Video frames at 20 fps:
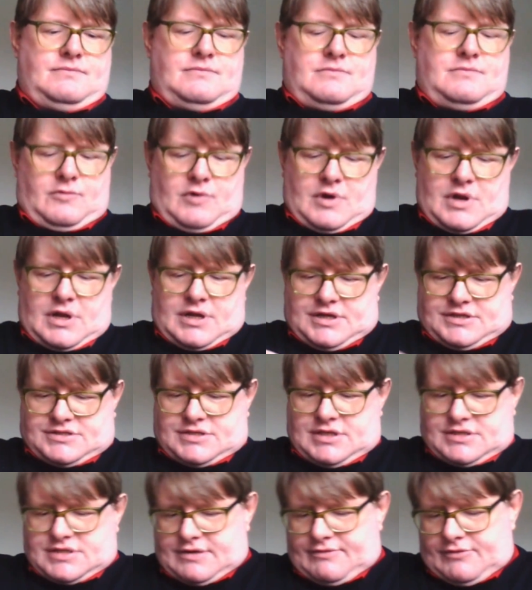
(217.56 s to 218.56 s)

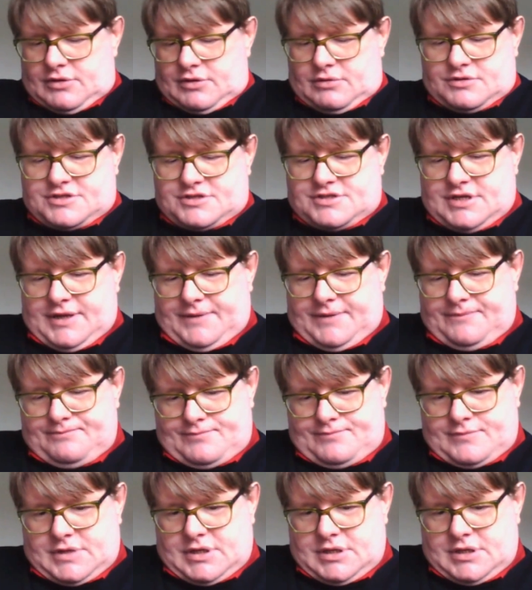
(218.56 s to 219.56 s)
let's have a look. See,
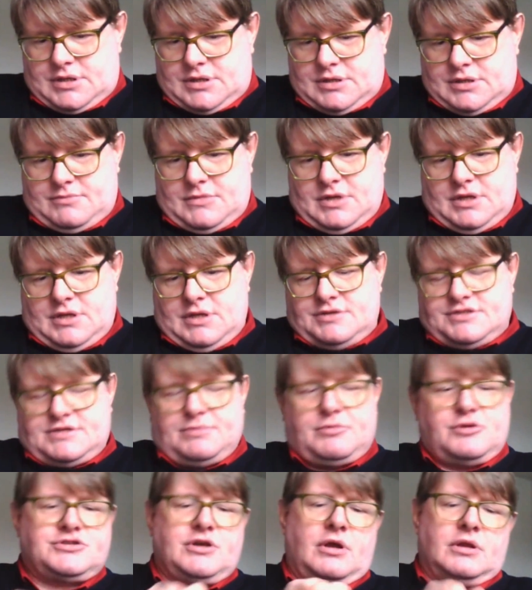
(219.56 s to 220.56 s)
zip
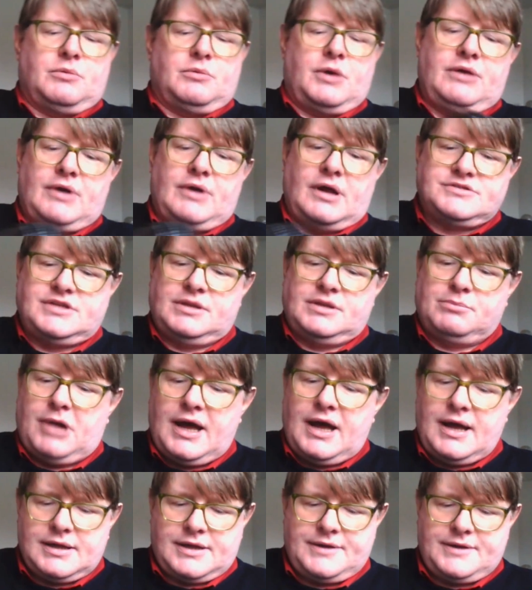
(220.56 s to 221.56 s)
goes all the way around to the
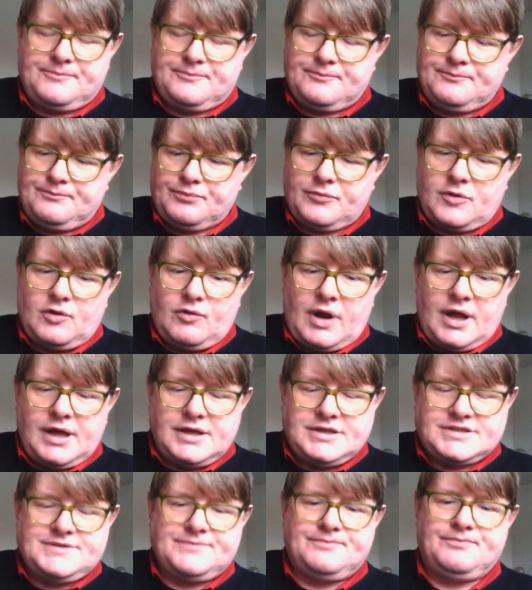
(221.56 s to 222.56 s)
back.
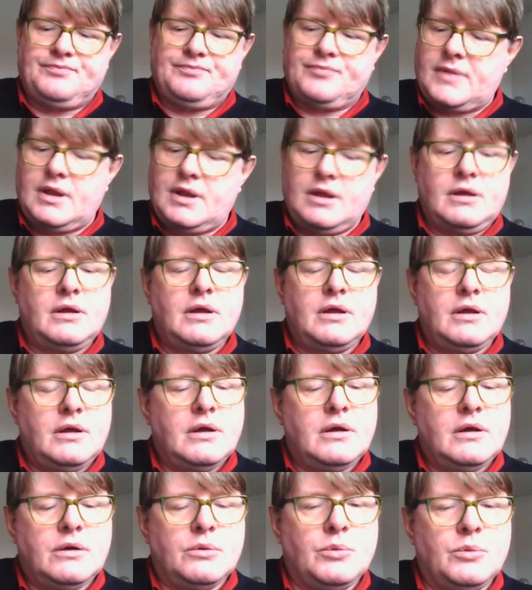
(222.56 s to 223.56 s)
Right,
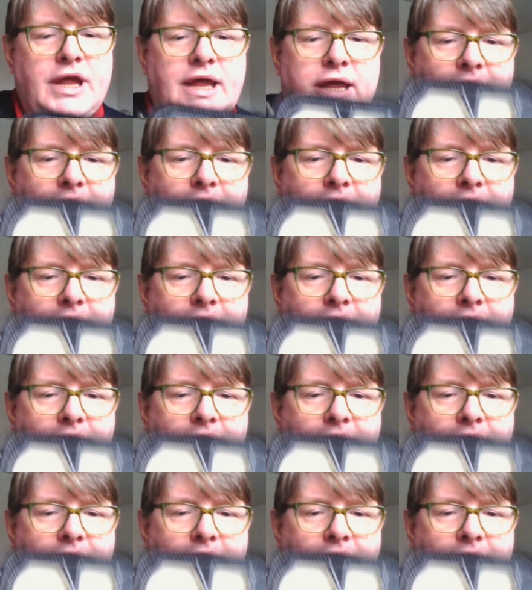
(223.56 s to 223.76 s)
we